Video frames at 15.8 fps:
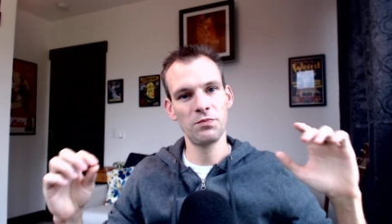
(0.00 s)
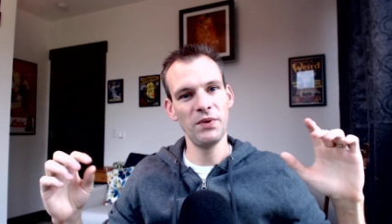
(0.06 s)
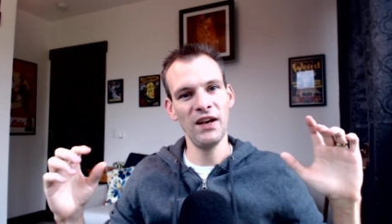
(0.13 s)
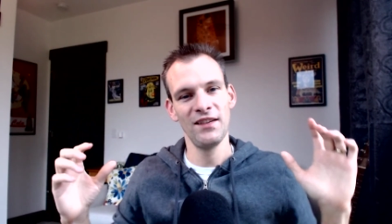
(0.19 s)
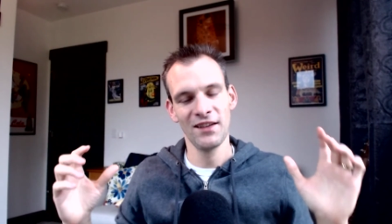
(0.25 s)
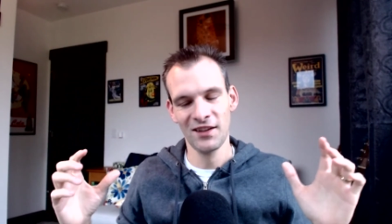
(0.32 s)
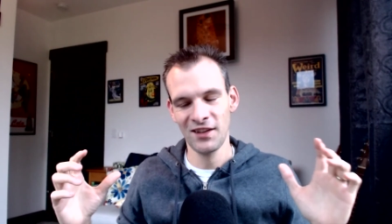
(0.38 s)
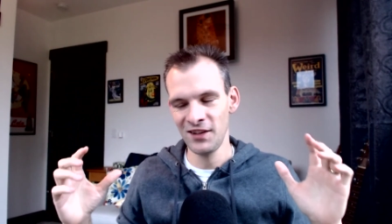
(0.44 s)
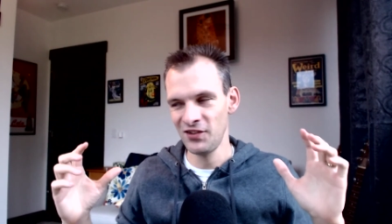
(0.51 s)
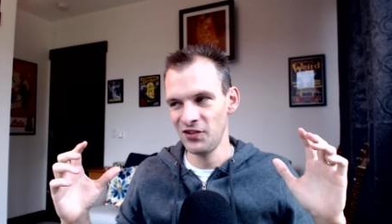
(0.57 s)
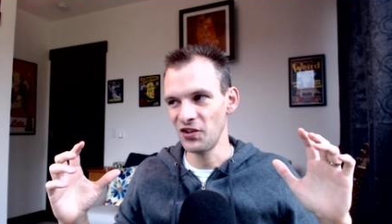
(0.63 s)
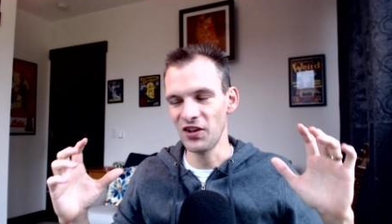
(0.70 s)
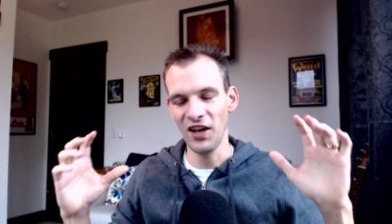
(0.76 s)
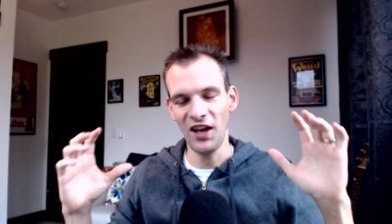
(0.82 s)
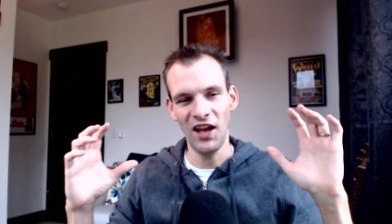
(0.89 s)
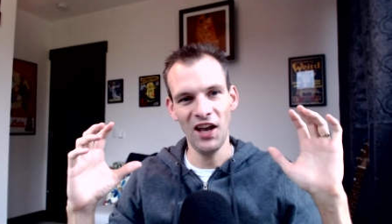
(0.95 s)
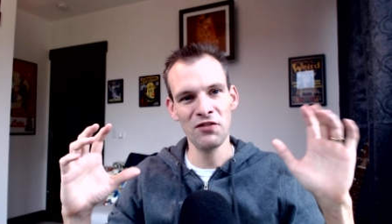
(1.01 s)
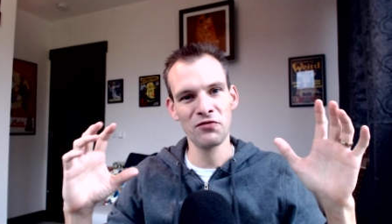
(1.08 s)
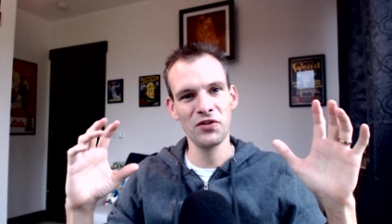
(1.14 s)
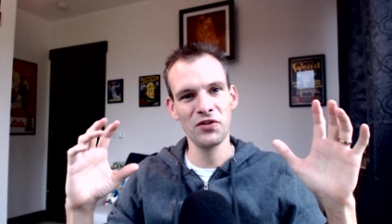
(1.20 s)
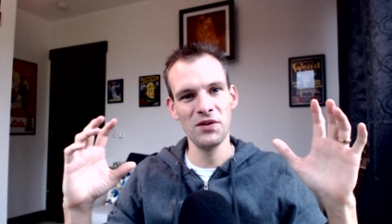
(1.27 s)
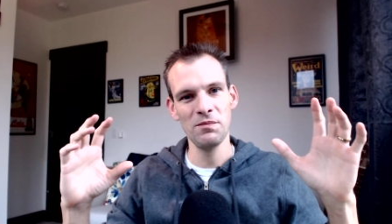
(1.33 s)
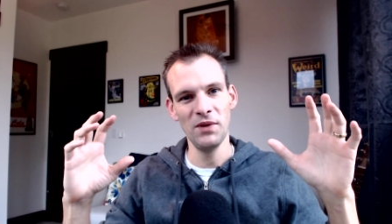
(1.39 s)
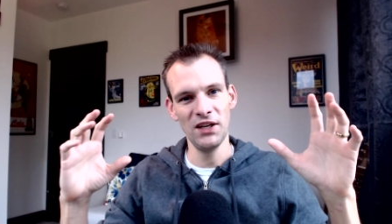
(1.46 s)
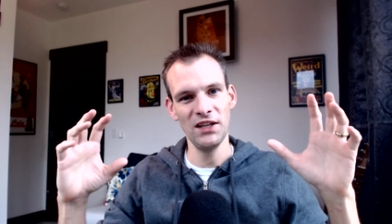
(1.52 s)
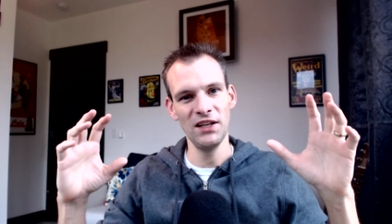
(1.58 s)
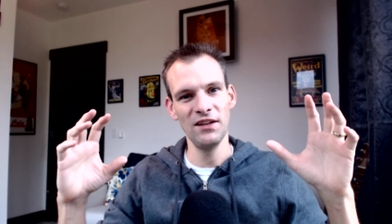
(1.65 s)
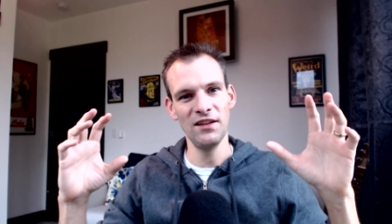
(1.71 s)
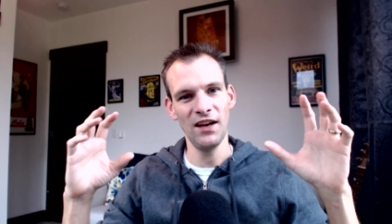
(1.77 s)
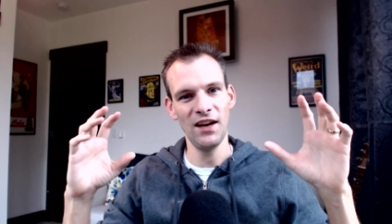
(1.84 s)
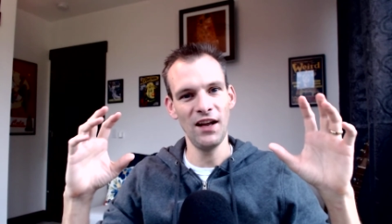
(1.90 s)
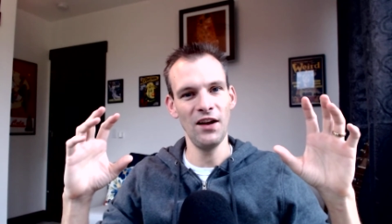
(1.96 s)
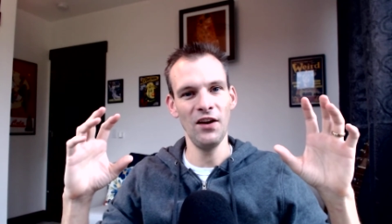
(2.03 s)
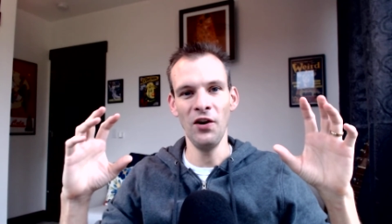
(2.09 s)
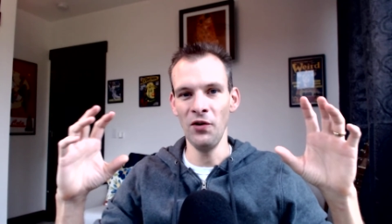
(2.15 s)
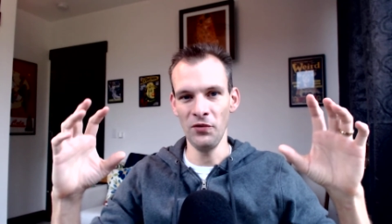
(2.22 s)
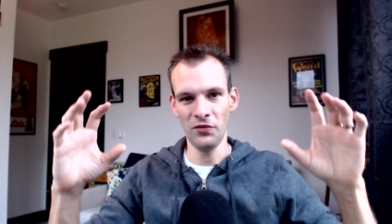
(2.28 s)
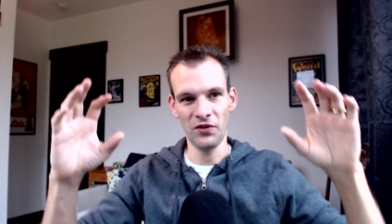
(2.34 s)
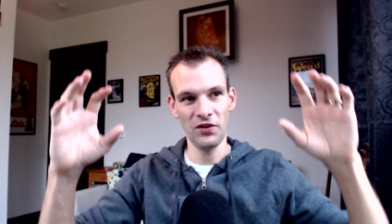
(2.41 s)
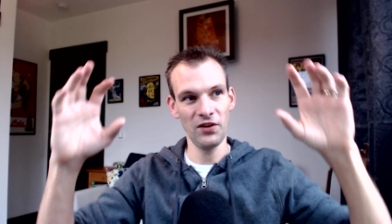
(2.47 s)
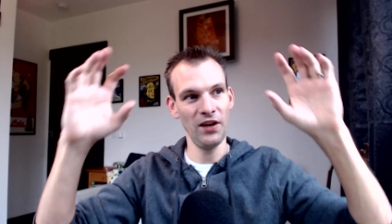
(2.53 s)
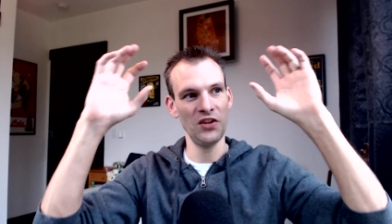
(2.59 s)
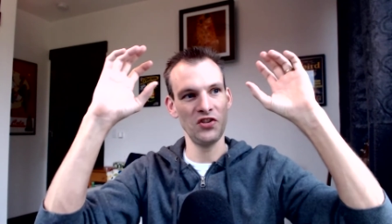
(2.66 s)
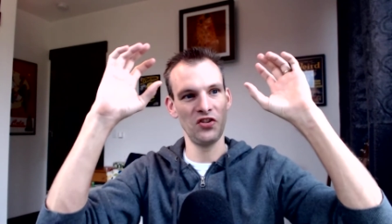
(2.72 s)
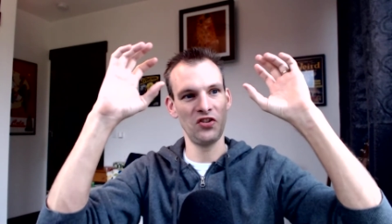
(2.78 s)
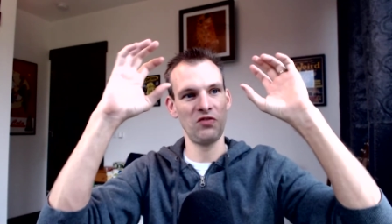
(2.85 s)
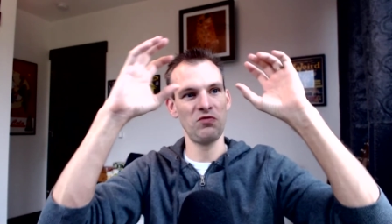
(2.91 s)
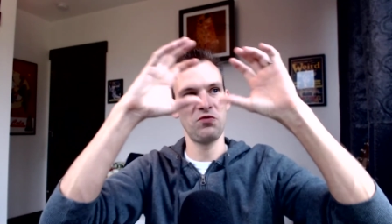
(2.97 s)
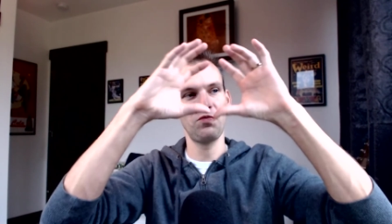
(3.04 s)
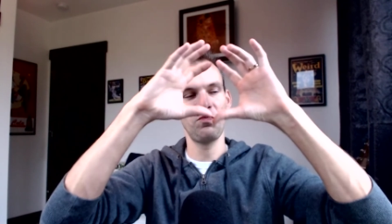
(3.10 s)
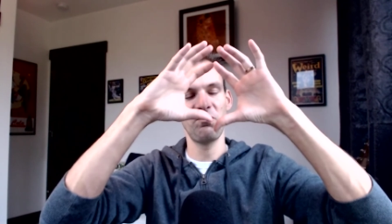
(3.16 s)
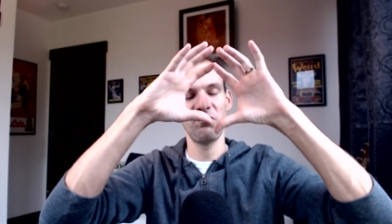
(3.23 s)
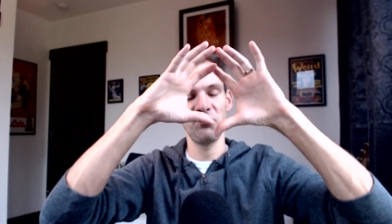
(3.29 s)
basically took every mini that I owned and just